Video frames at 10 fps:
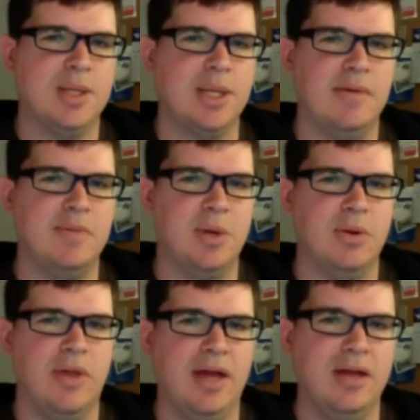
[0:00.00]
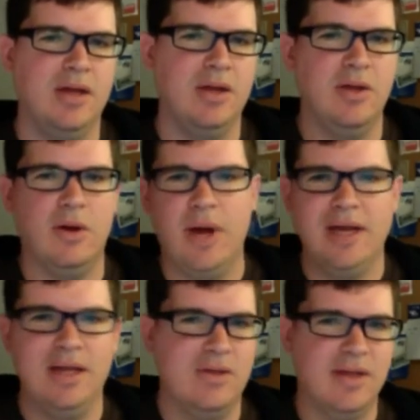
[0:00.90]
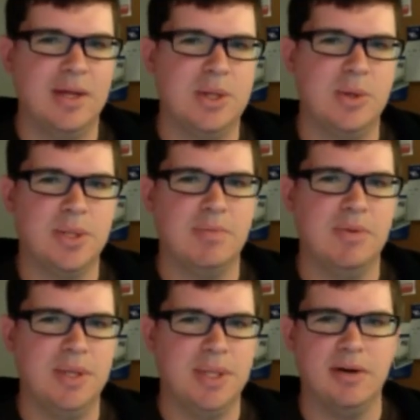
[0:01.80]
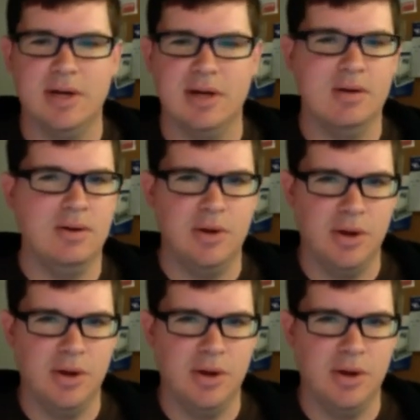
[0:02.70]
a safe zone that anything that shows up in this area,